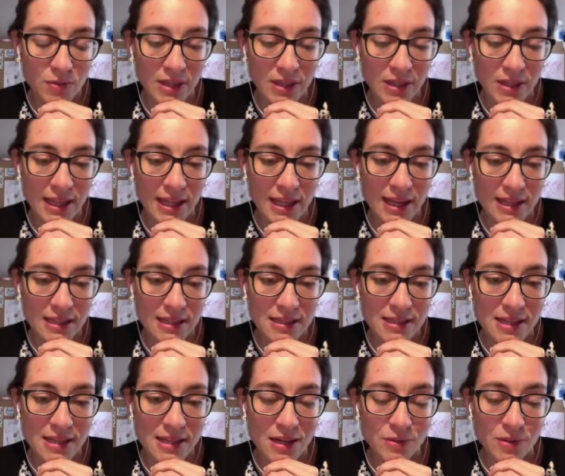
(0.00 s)

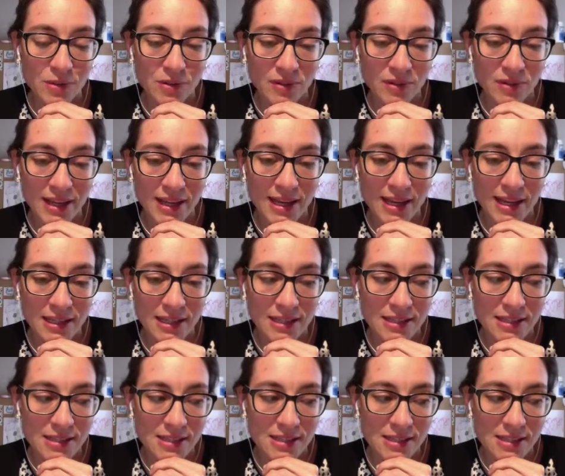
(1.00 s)
Relax down your legs
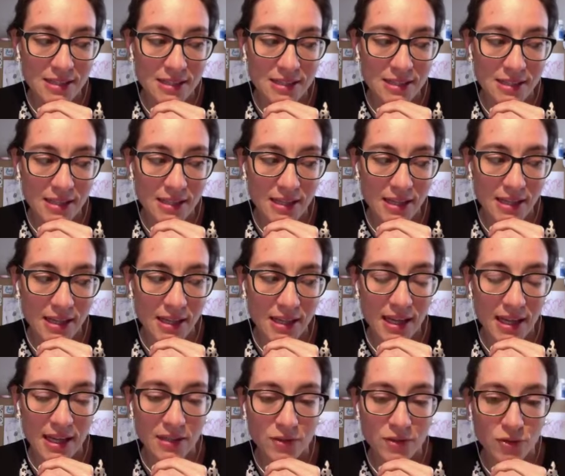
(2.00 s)

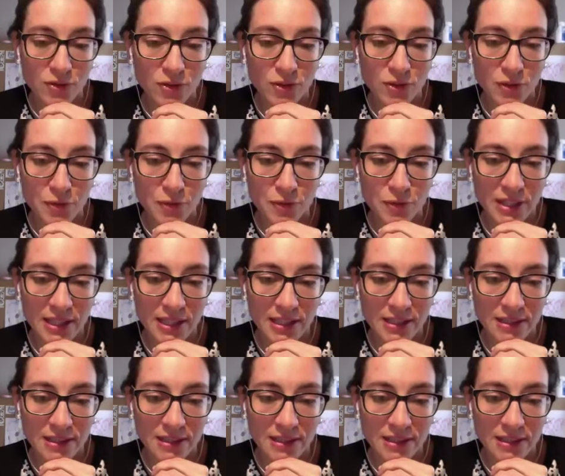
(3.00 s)
into your feet.